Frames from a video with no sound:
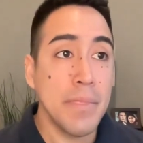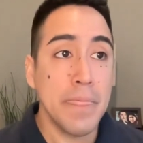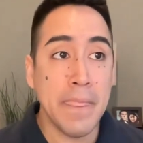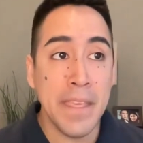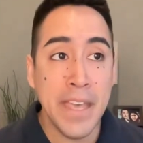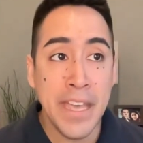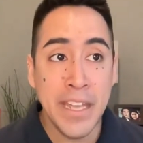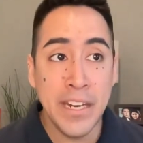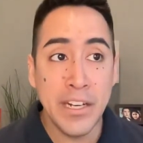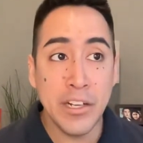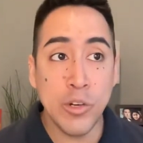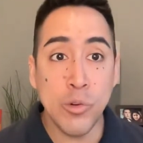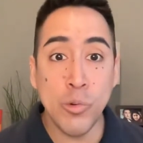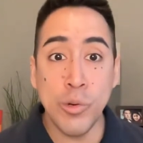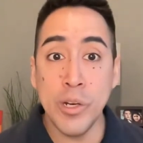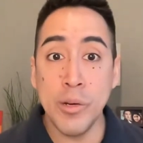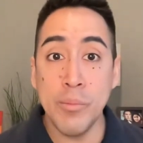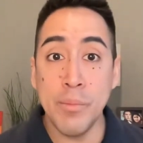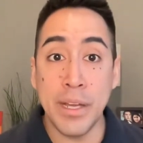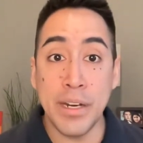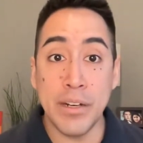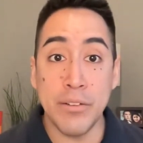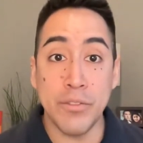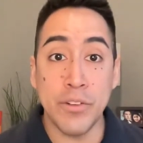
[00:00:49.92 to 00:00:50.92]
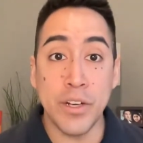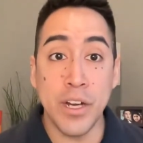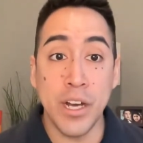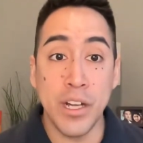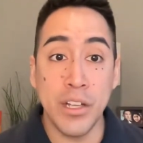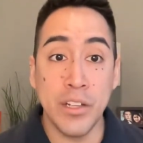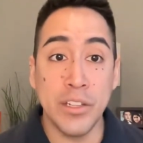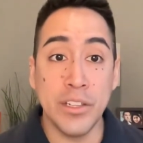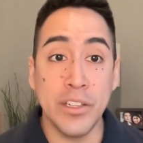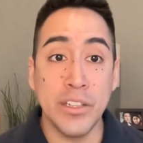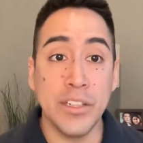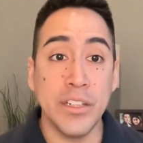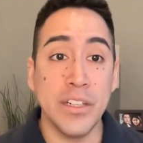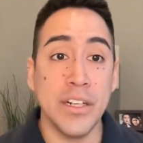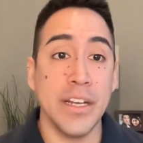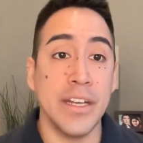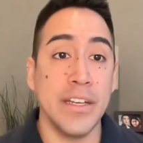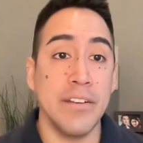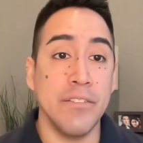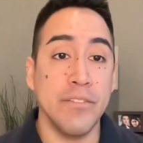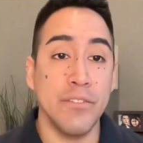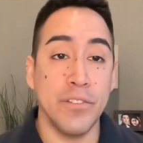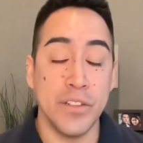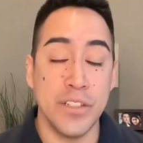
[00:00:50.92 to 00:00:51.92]
and a queer man of color,
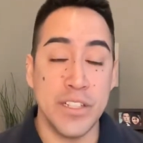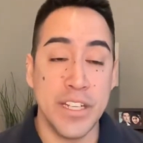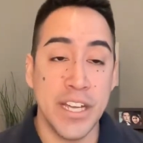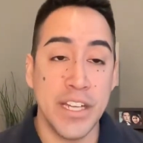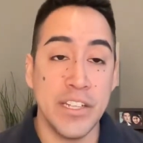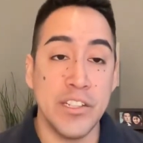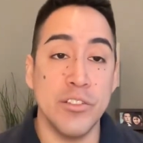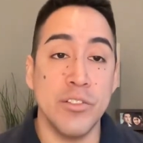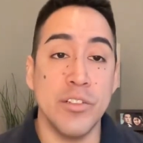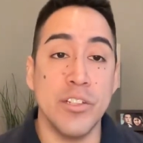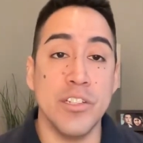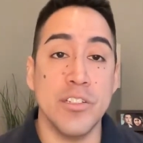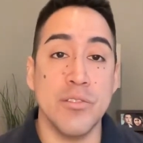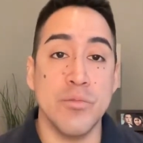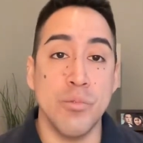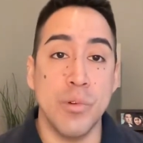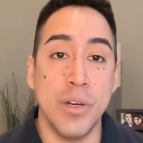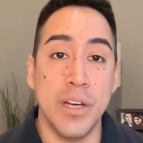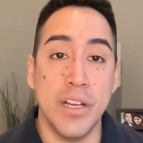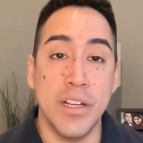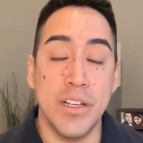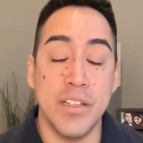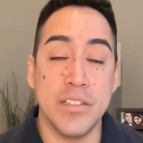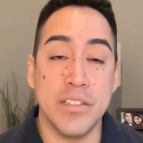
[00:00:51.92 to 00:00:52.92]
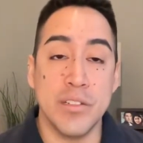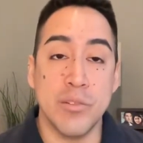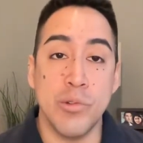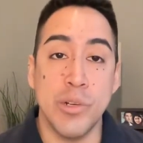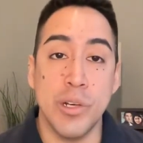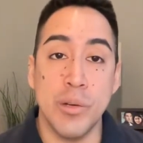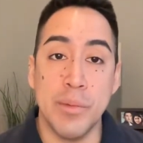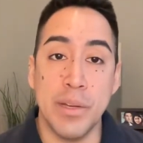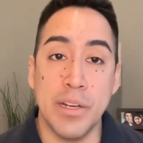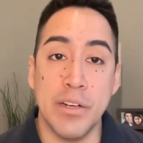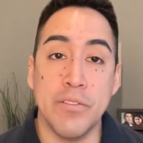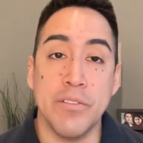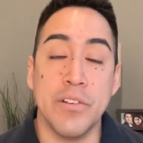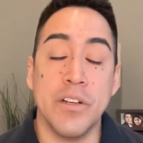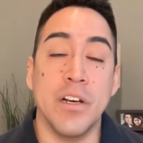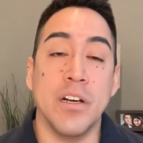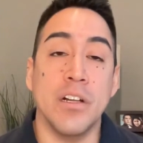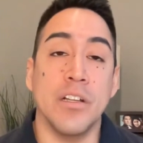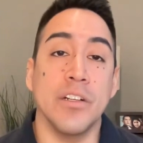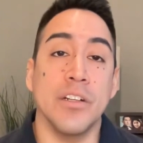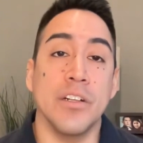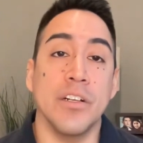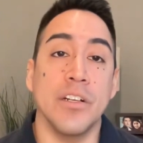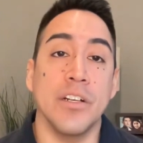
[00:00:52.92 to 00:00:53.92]
and for Daniel as well as a queer man of
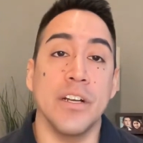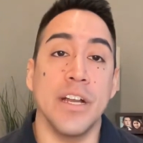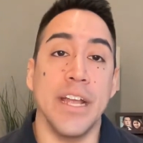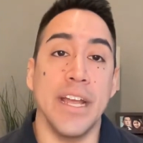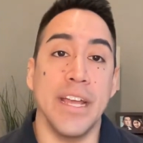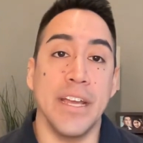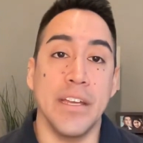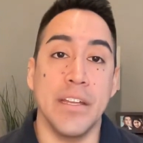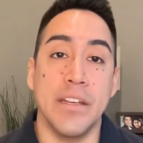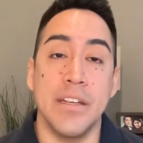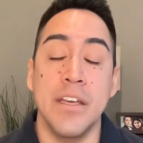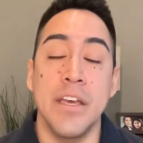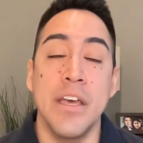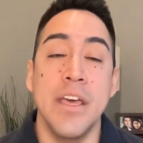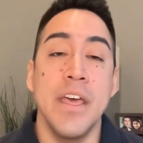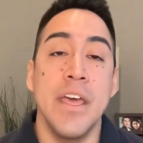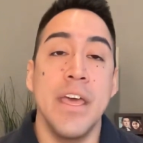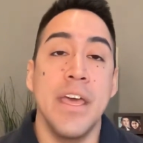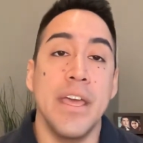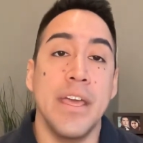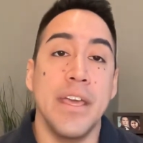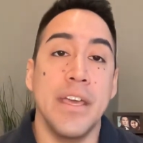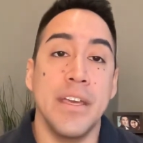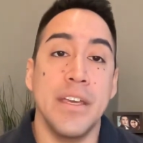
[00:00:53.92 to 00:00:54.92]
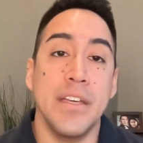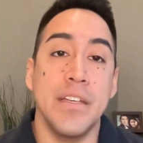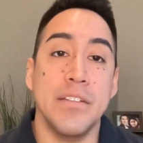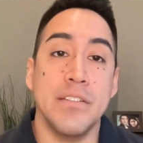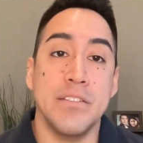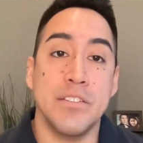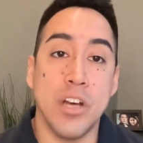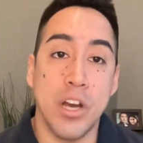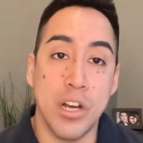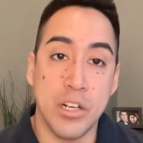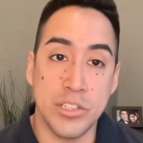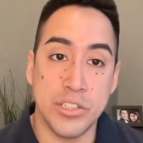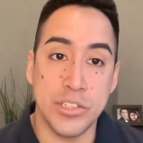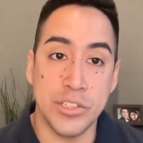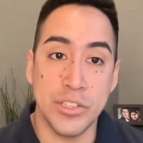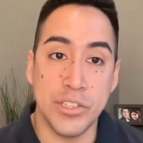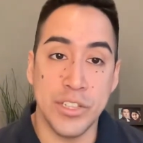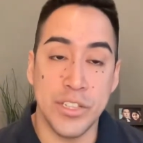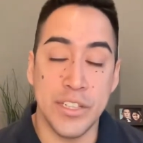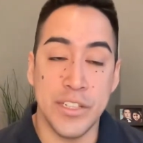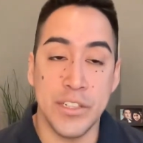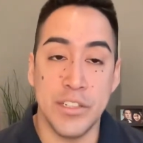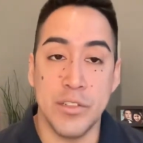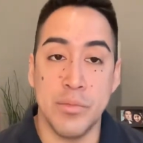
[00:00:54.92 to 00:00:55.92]
color and a doctor
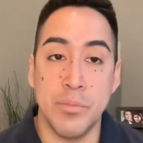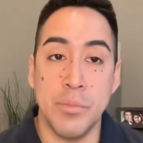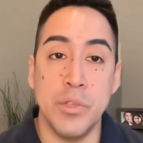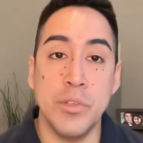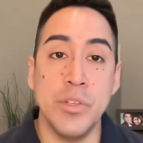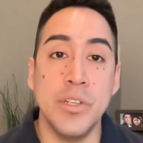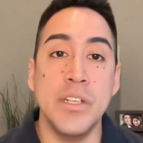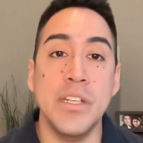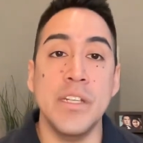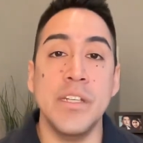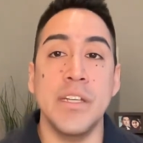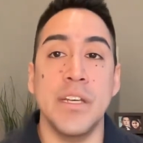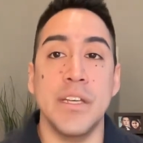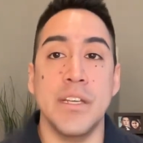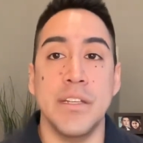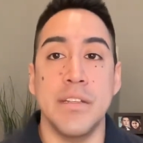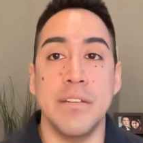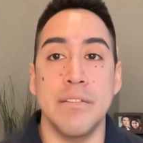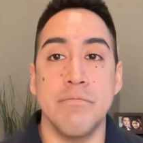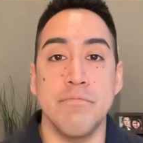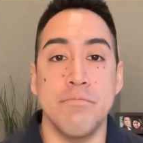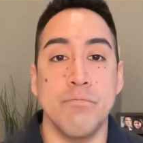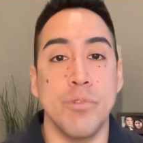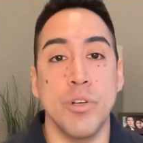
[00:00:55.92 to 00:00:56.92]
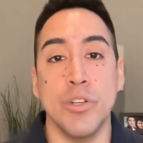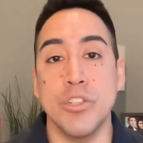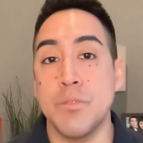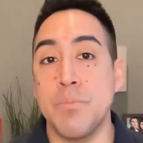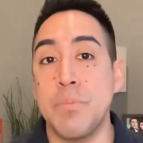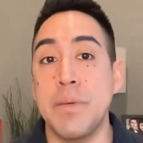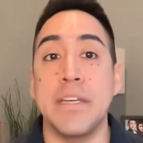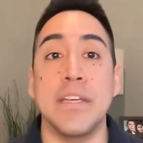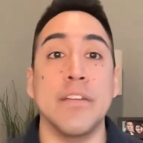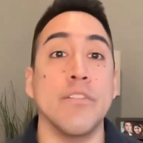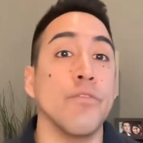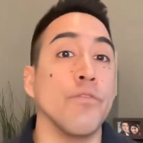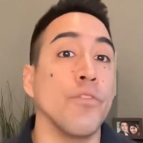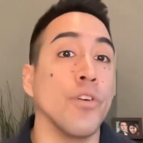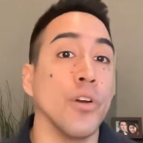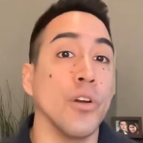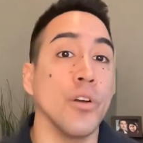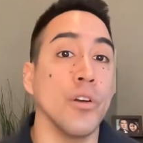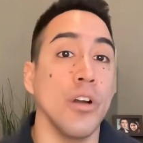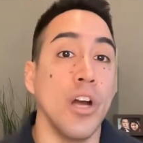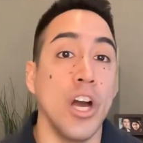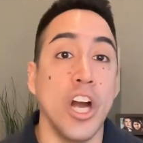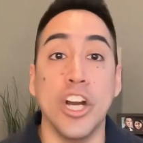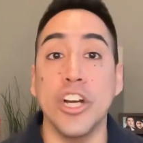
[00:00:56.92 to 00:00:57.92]
in community, and we're speaking
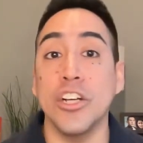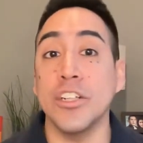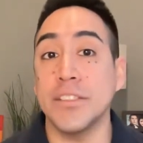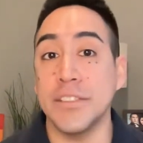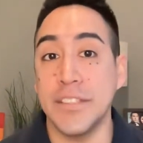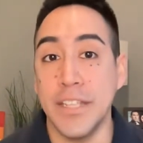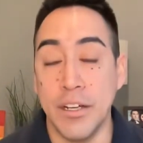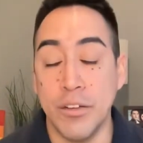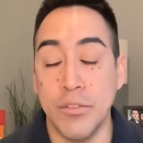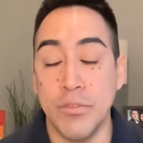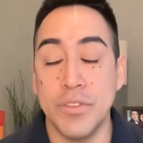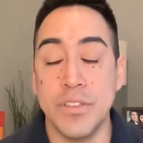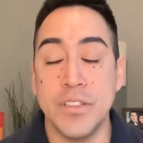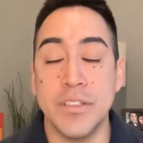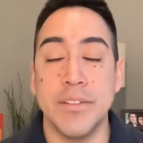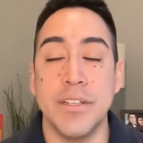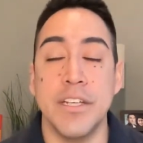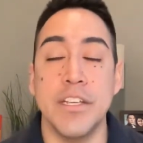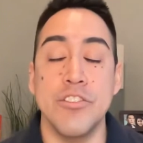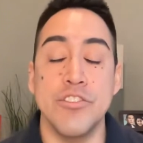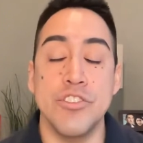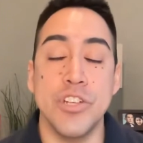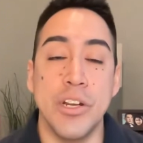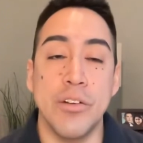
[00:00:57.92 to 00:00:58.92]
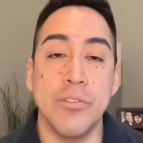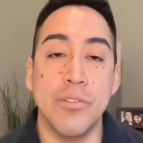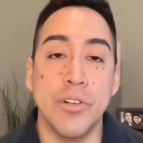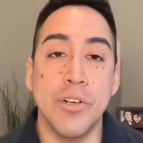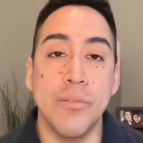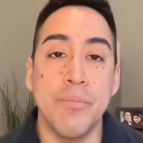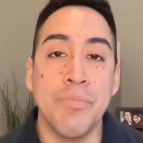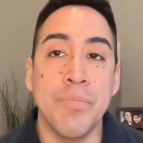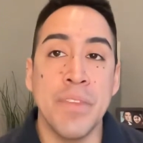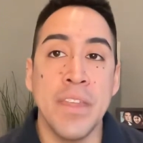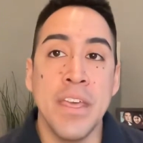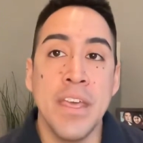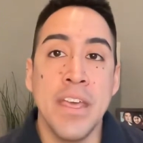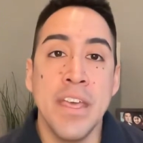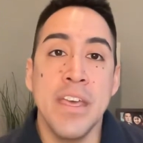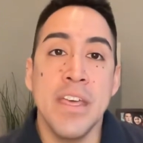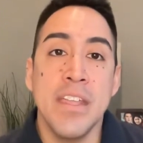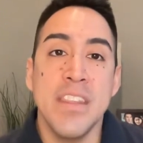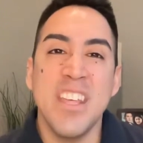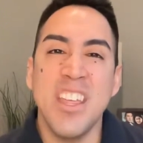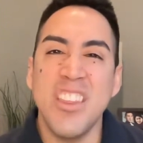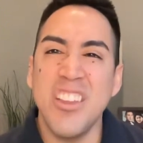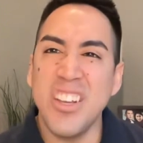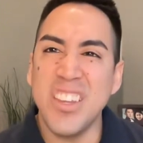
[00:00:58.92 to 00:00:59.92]
for ourselves in general.
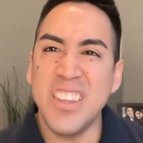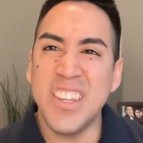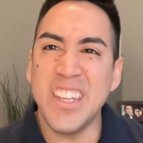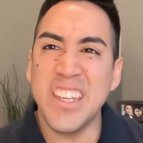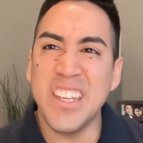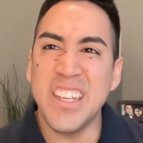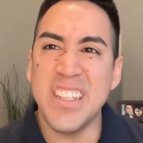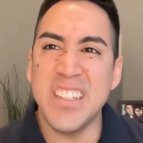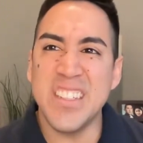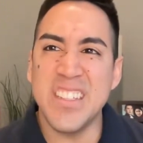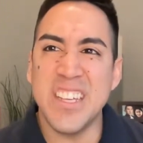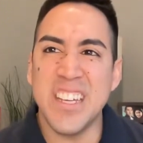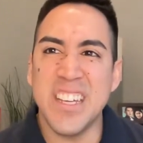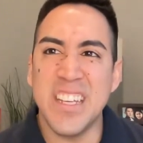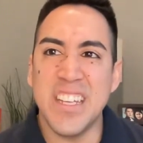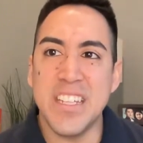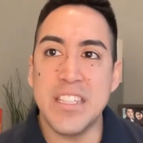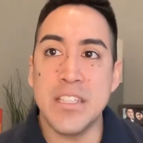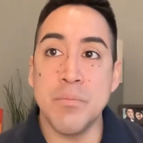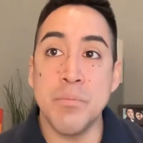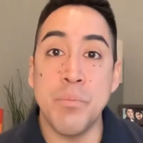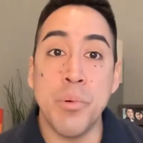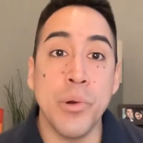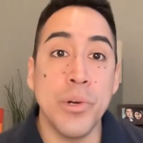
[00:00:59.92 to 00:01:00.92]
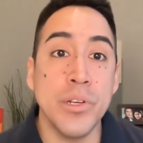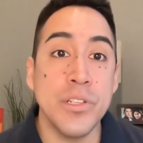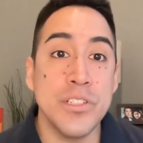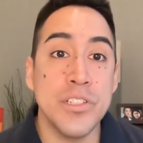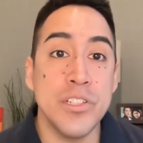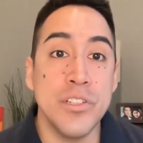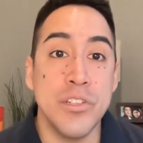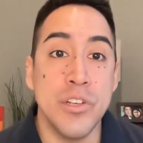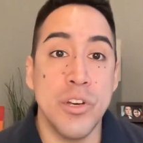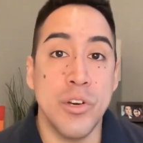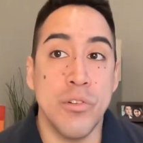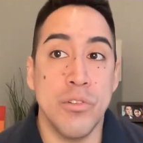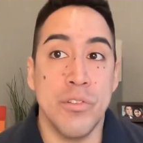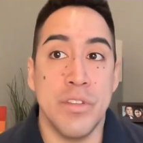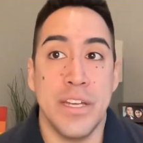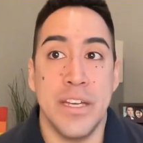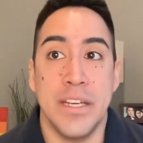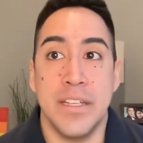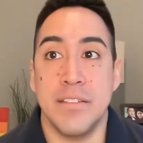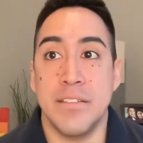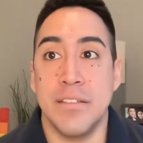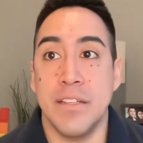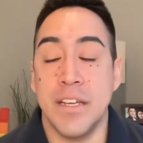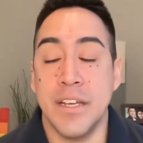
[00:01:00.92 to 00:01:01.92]
The other thing is that it's important to know
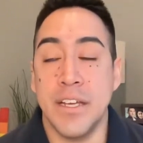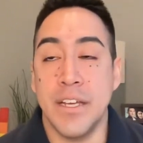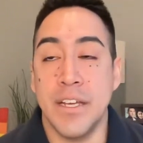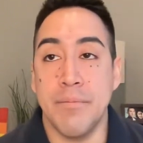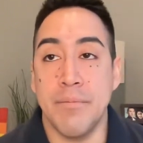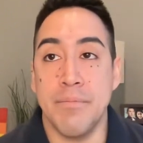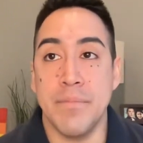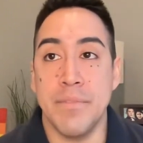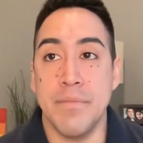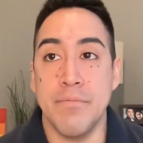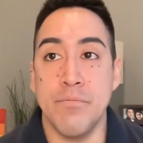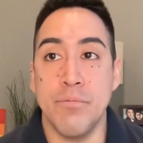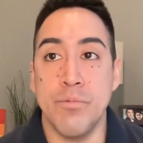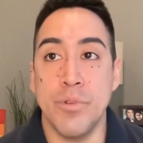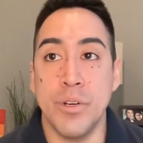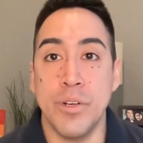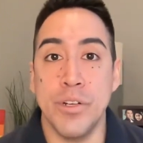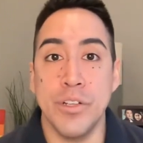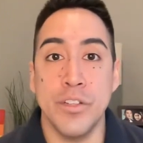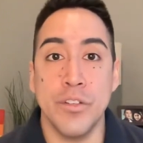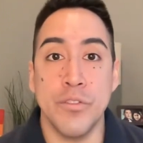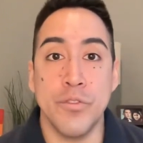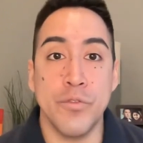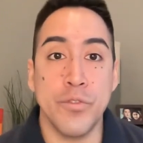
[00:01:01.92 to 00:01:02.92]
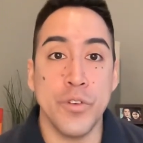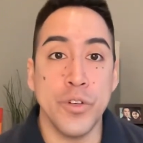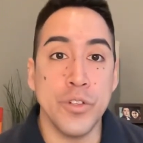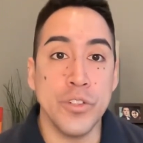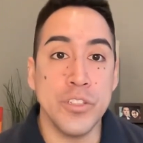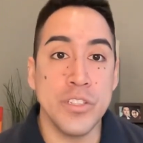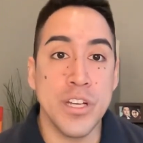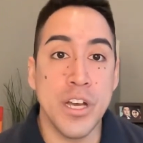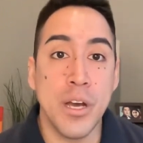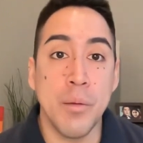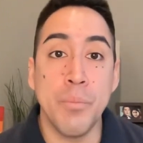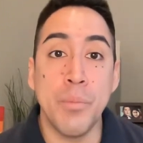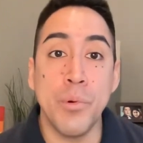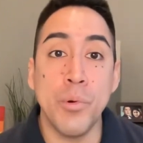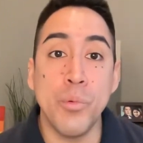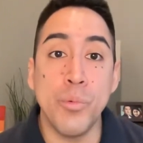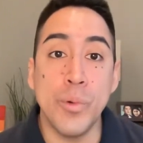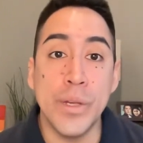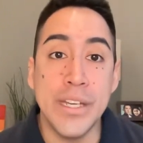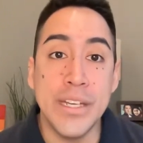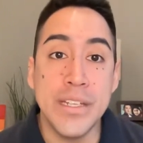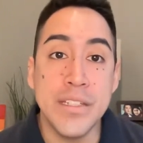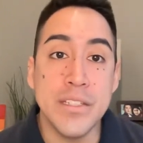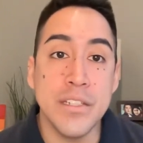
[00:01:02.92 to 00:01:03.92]
that we're in the first couple
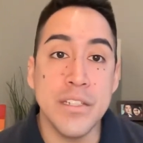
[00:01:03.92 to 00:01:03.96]
weeks